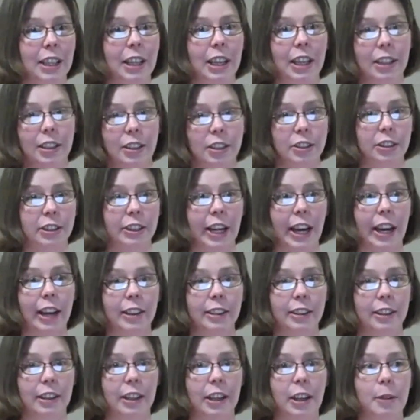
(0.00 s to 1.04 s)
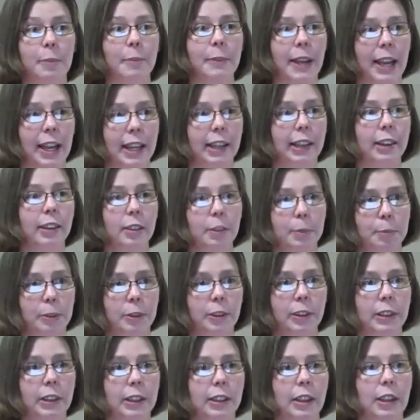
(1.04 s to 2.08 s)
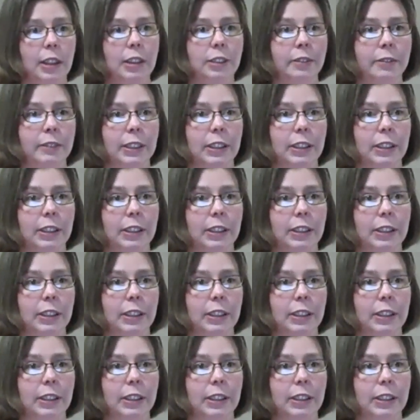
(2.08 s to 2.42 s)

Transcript: in your child theme, and it'll pull in That's all the functionality.